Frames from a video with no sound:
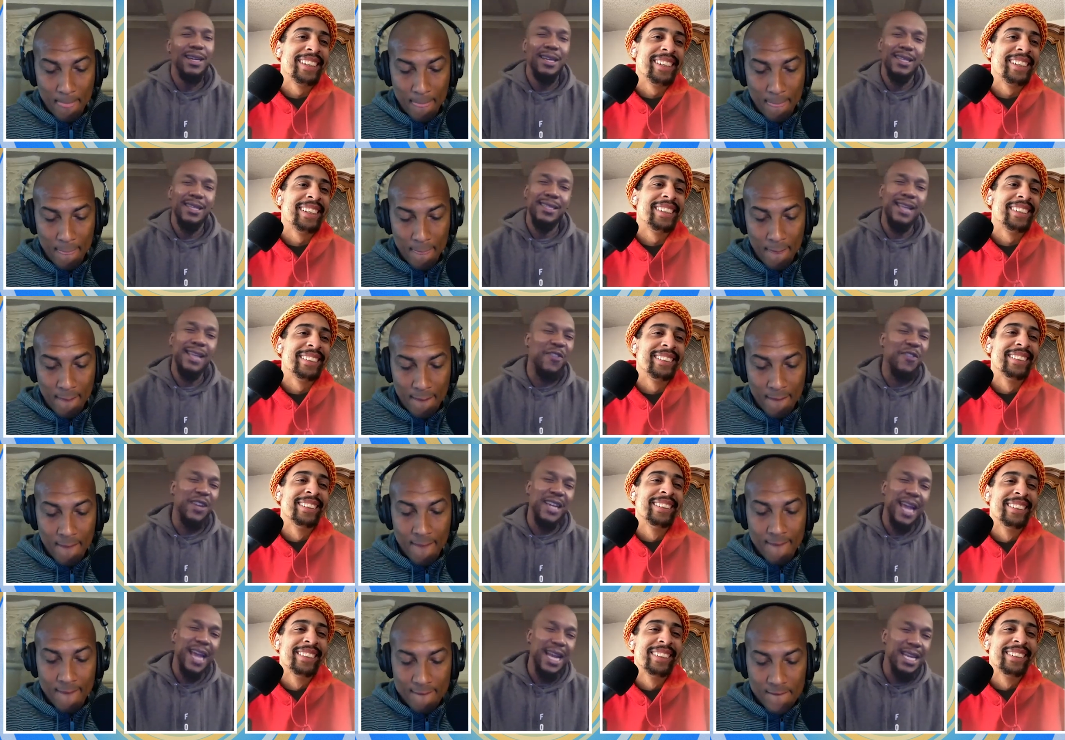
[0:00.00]
Speaker 1: Steph or
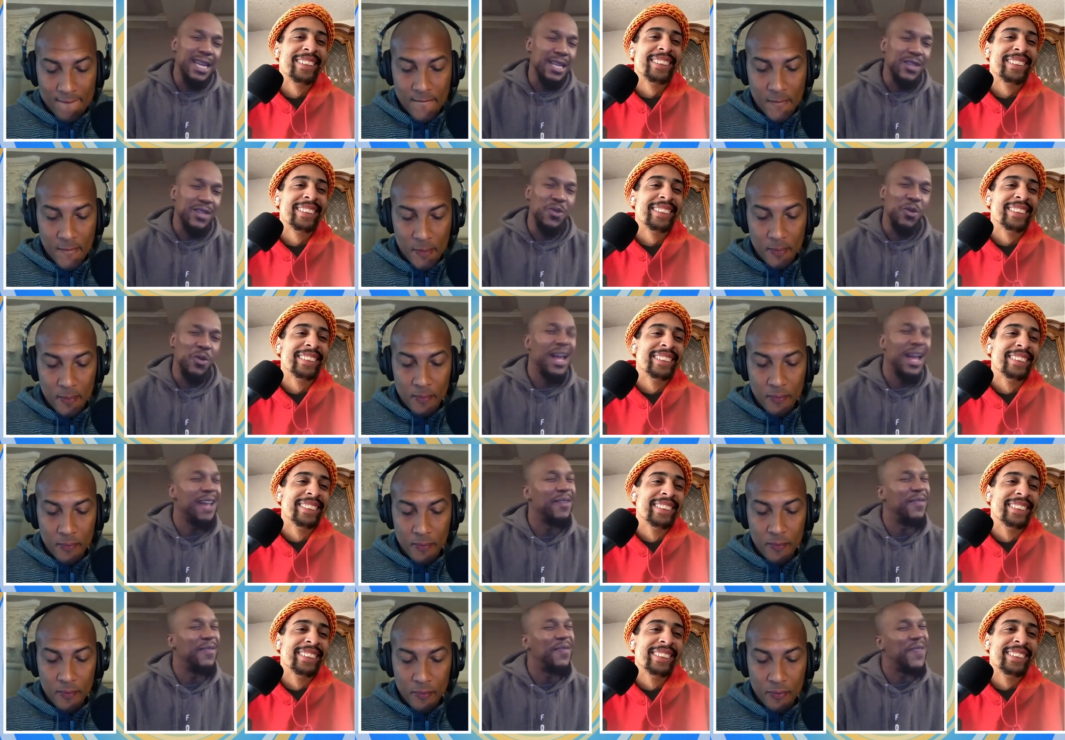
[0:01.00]
KD to score
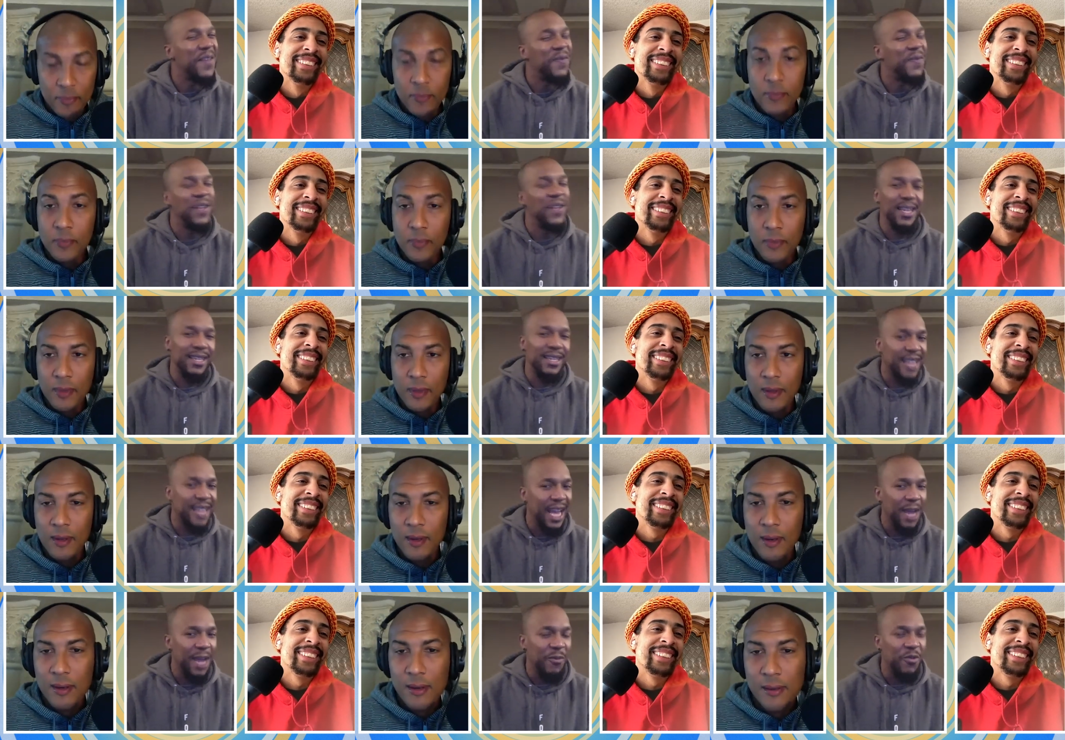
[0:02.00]
like 50 in this
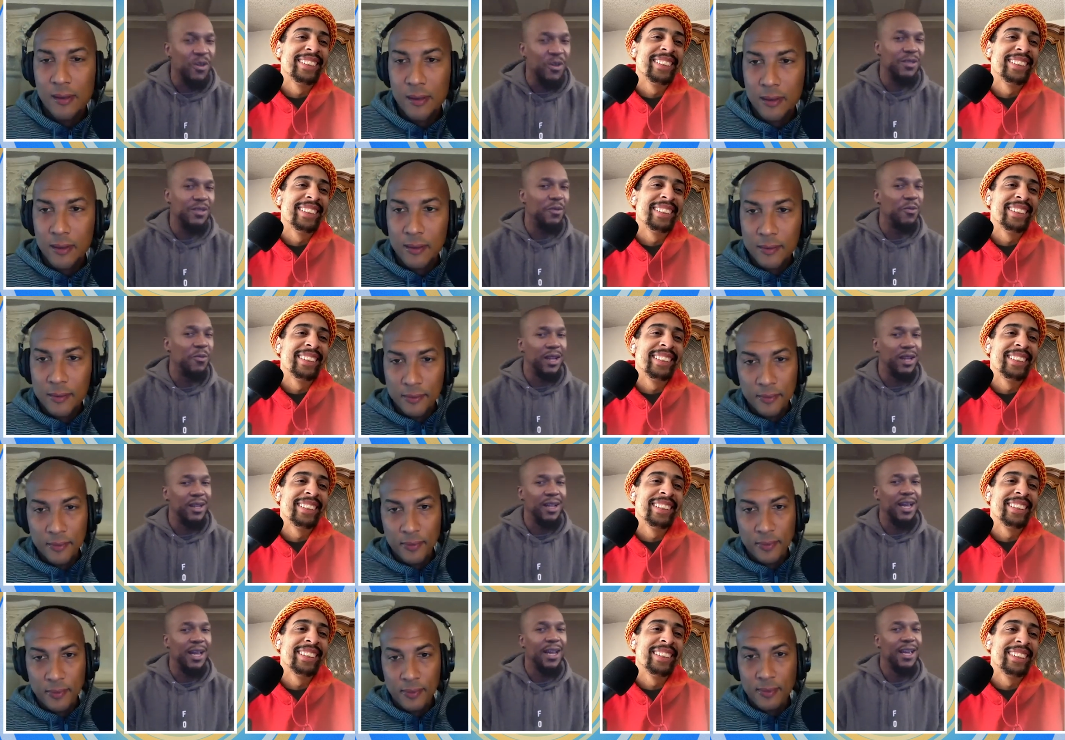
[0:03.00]
game for us to win.
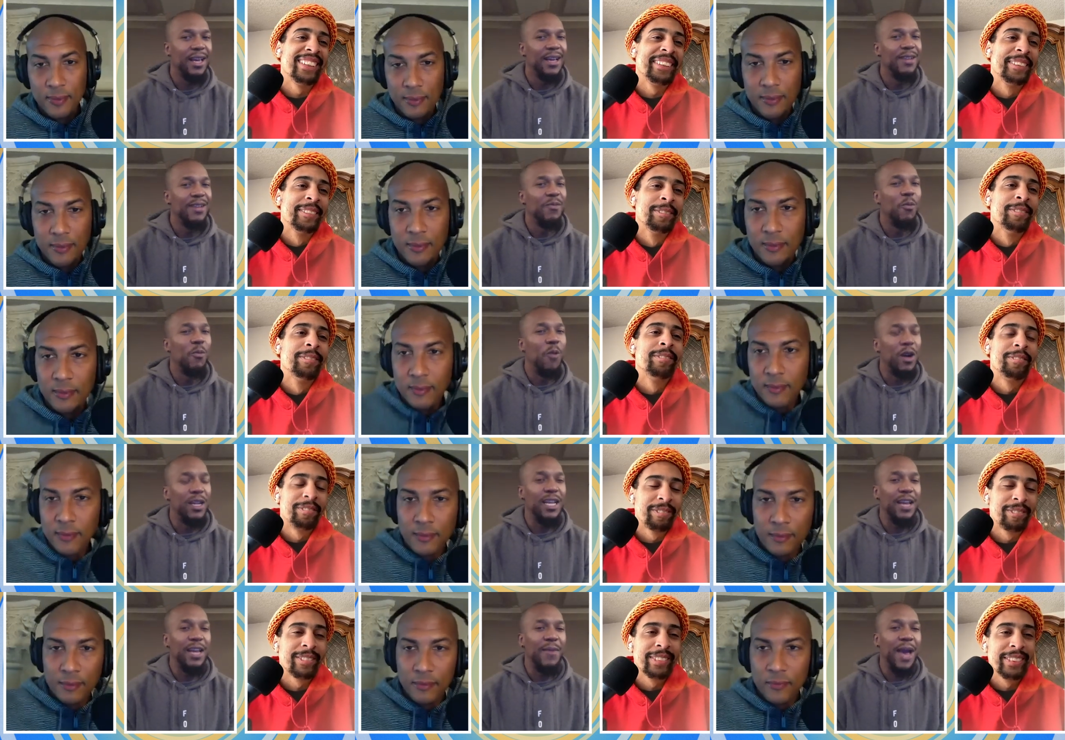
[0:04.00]
Like mm-hmm. one
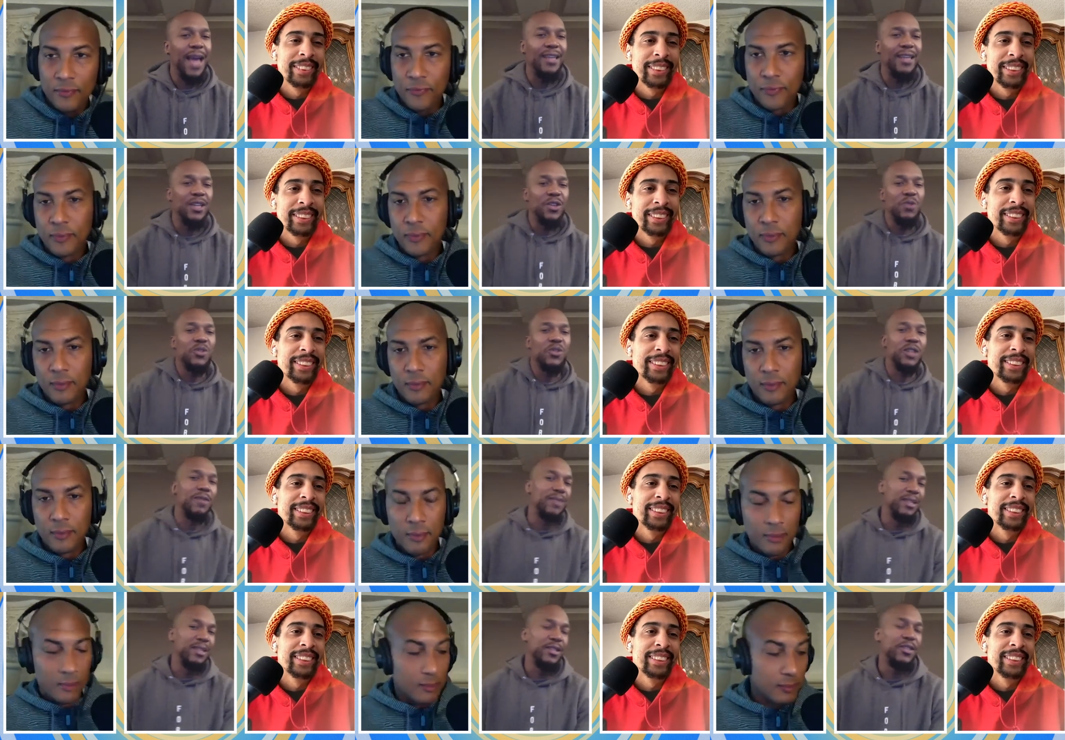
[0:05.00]
of them had to do
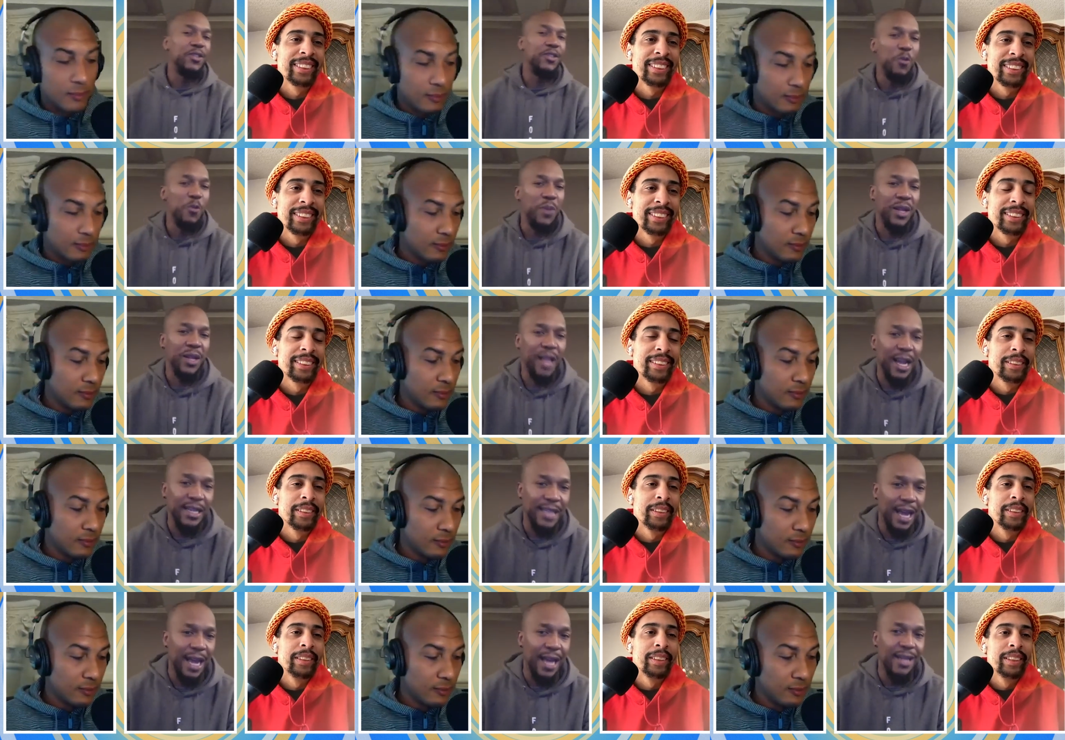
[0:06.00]
something stupid
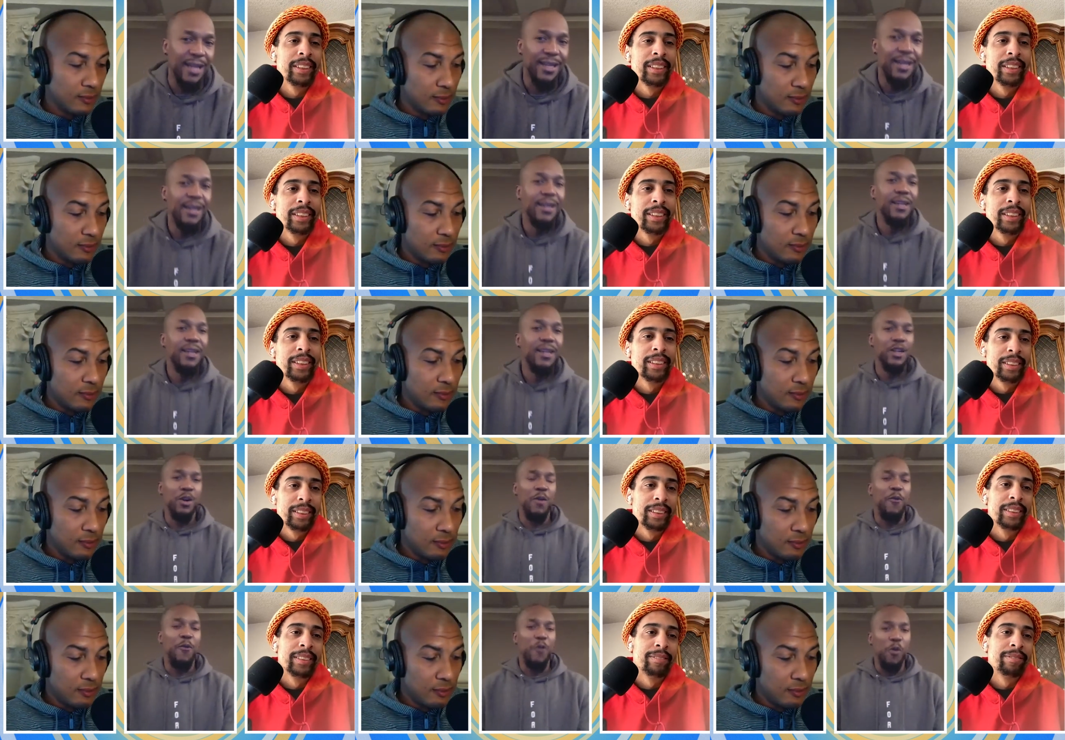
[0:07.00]
like that, you
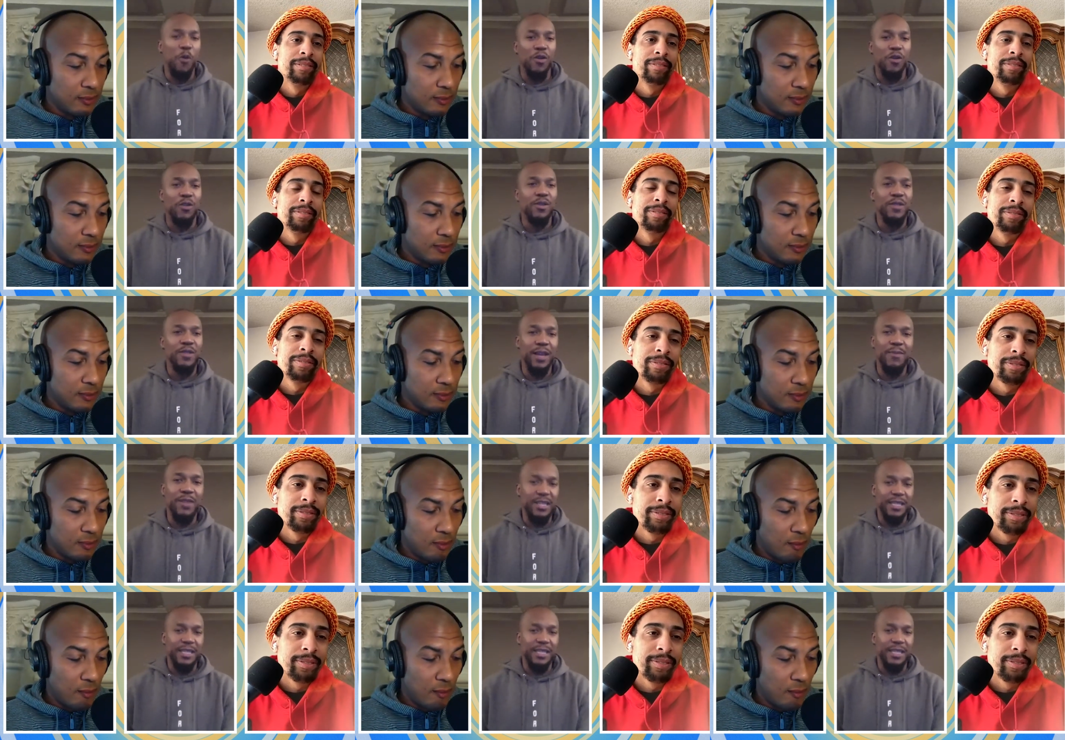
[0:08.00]
know, for them to